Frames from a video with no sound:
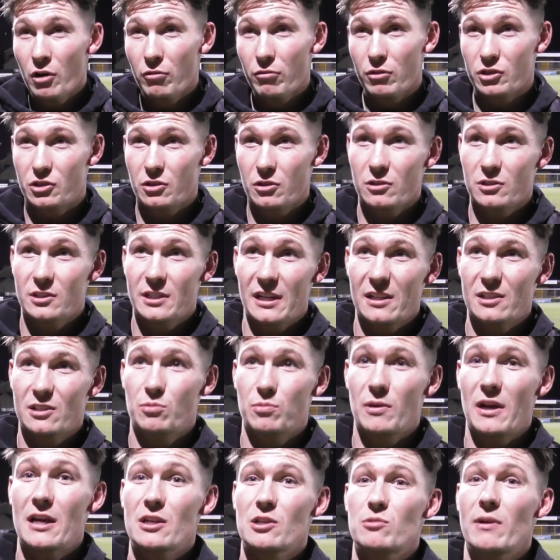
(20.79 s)
results
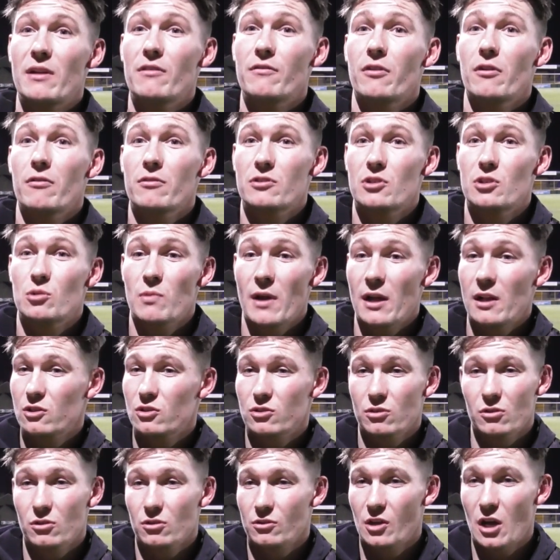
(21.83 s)
elsewhere has been for us as well.
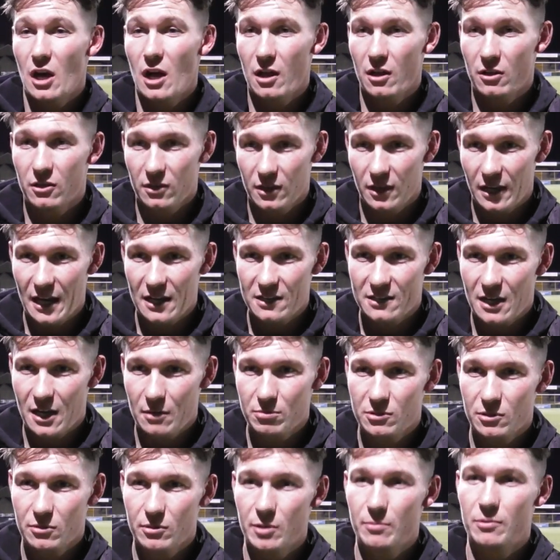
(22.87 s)
So, nah, the lads are
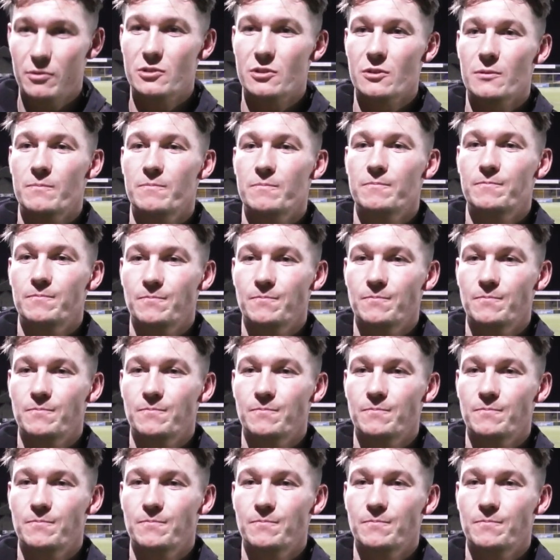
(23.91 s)
absolutely buzzing.